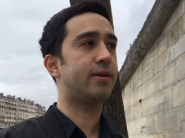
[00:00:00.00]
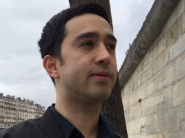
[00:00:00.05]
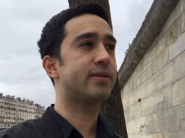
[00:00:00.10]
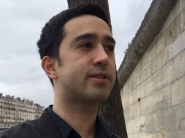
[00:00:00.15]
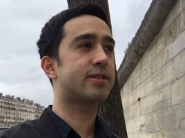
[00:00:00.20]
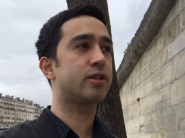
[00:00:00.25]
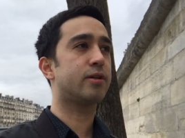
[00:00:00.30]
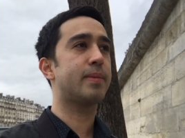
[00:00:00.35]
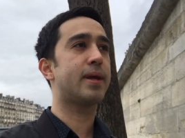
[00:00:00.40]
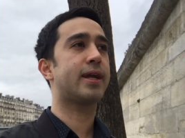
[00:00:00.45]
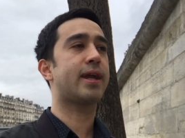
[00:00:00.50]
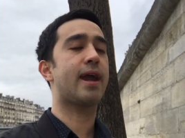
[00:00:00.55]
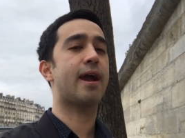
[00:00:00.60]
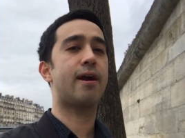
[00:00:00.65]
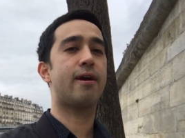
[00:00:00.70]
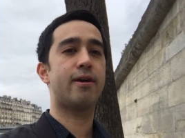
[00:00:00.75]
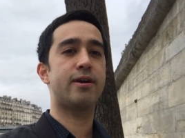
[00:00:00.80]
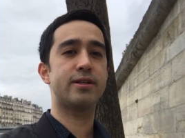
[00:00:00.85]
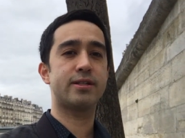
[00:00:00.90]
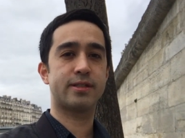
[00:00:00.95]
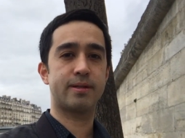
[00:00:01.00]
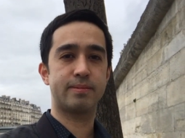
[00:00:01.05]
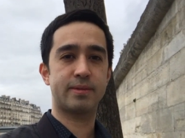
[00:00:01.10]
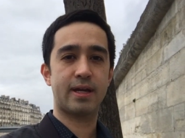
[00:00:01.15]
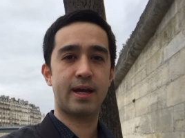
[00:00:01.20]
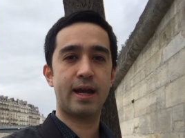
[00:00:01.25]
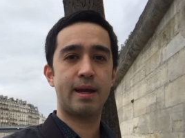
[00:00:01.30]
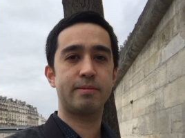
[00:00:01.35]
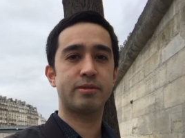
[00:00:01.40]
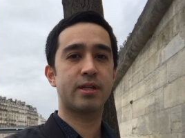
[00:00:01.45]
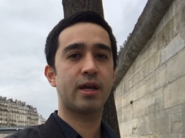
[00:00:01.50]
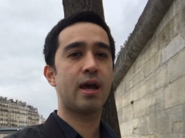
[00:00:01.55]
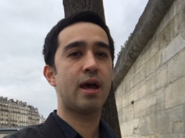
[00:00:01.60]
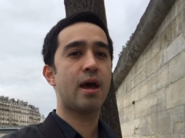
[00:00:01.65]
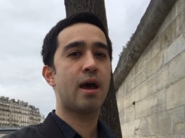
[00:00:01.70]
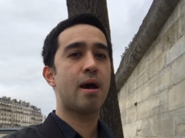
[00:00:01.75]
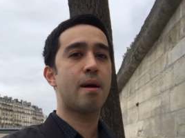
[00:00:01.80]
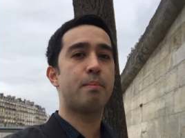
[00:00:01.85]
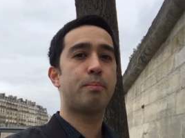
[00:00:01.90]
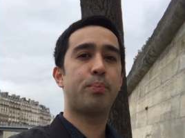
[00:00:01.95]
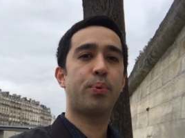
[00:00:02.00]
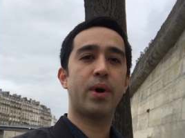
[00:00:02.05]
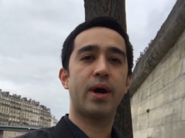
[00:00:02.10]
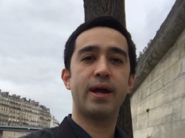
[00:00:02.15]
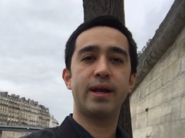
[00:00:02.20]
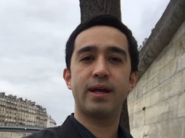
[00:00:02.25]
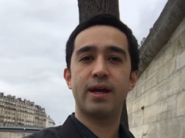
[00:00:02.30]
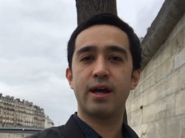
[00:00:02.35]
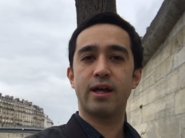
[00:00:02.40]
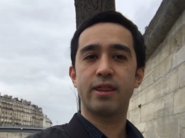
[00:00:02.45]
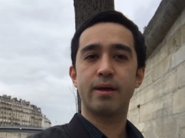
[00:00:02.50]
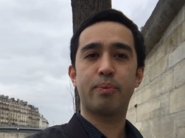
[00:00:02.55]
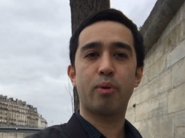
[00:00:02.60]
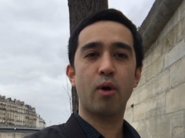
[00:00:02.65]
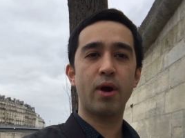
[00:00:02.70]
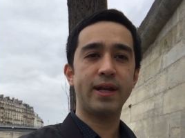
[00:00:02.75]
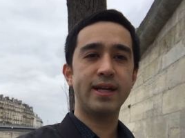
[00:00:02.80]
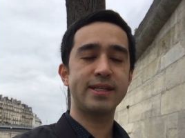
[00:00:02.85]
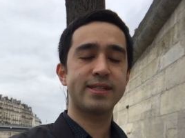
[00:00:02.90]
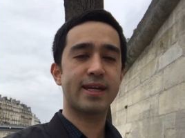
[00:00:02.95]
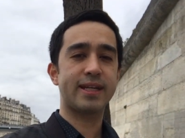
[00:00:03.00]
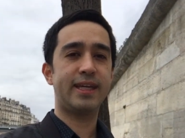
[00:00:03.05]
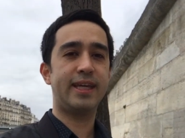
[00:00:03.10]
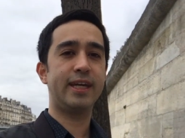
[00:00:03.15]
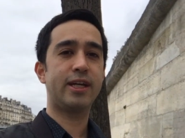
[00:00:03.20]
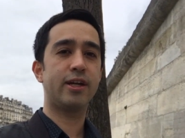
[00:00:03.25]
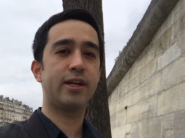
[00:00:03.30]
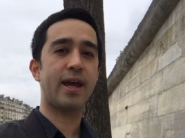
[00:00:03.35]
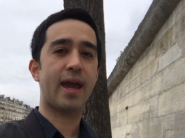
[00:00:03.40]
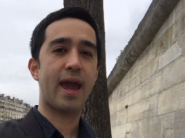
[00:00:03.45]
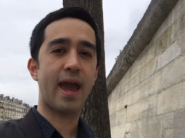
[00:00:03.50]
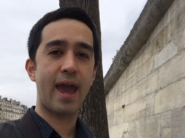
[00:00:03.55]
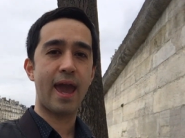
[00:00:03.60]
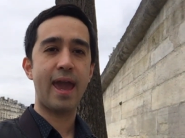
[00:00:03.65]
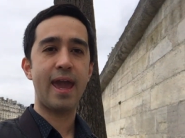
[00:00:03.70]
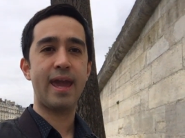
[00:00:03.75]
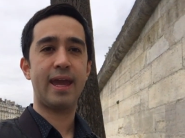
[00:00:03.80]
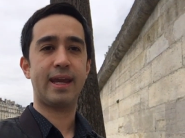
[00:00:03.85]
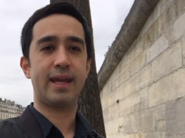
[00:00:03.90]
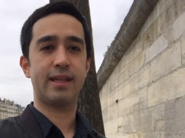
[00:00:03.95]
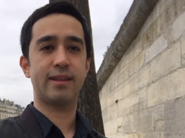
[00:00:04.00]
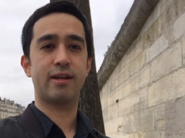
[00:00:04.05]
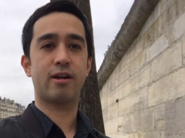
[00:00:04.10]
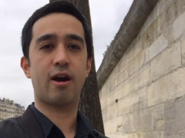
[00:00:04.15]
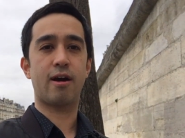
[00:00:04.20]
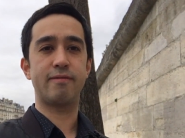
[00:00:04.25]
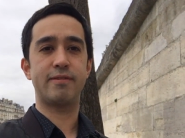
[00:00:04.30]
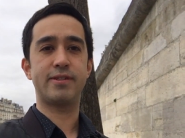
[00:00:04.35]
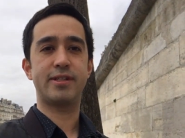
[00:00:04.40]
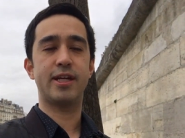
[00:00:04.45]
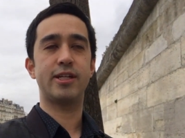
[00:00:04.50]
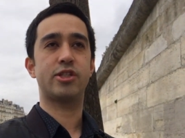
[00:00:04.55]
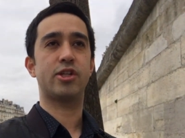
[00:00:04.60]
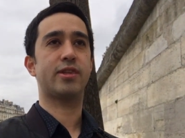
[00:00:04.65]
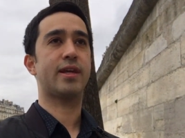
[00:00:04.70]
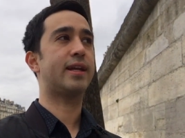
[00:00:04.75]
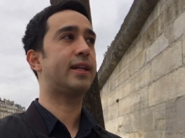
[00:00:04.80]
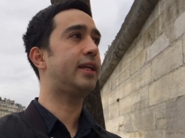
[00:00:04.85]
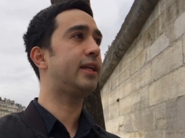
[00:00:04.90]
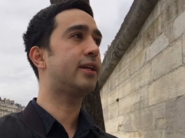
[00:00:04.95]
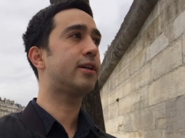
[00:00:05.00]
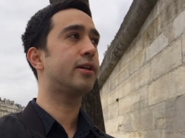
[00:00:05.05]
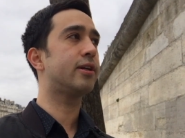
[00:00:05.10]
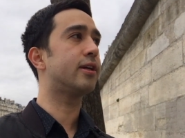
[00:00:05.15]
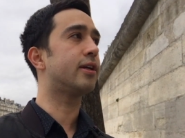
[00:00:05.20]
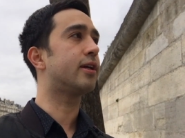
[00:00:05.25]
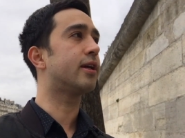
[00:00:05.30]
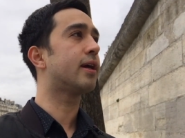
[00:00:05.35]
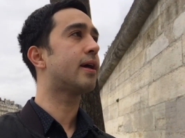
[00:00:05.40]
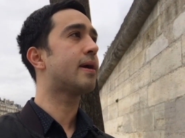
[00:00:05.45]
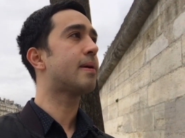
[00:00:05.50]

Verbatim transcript: He would still make errors sometimes, but the point is that he could hang in the conversation, that he could